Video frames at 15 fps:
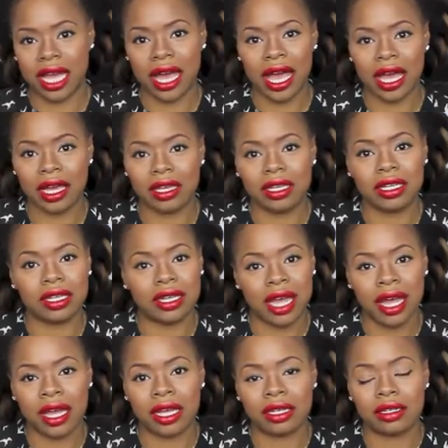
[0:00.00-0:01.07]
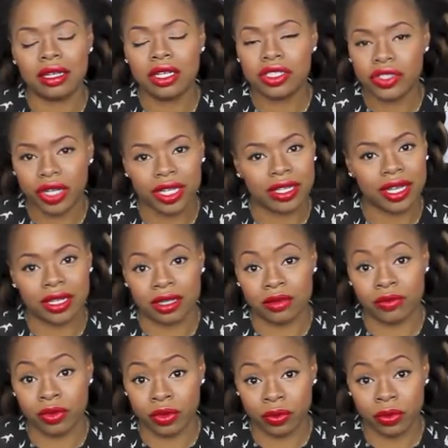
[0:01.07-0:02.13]
I could not trade that in
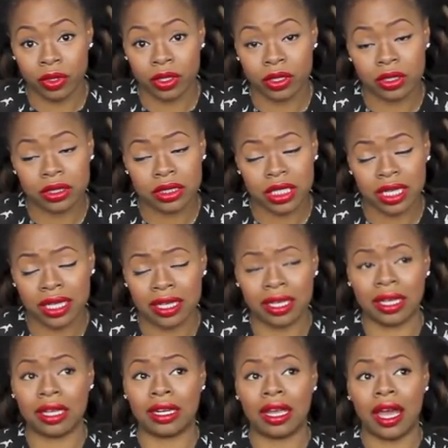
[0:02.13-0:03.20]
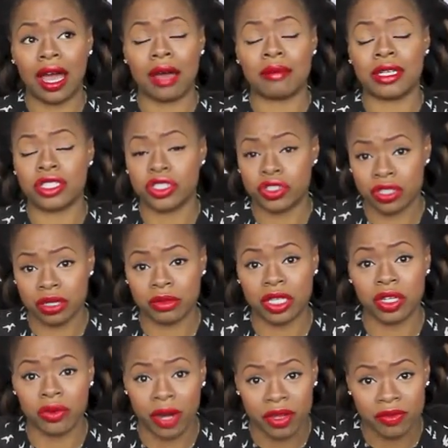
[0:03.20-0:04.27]
for the world, and I'm extremely
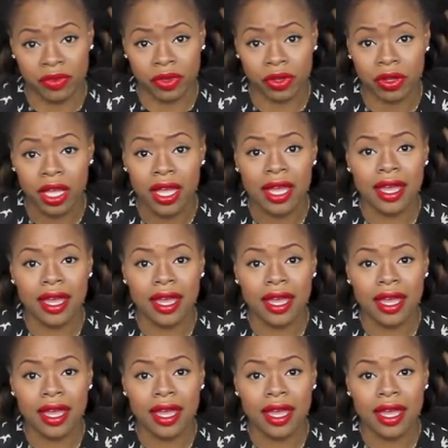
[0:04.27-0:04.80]
grateful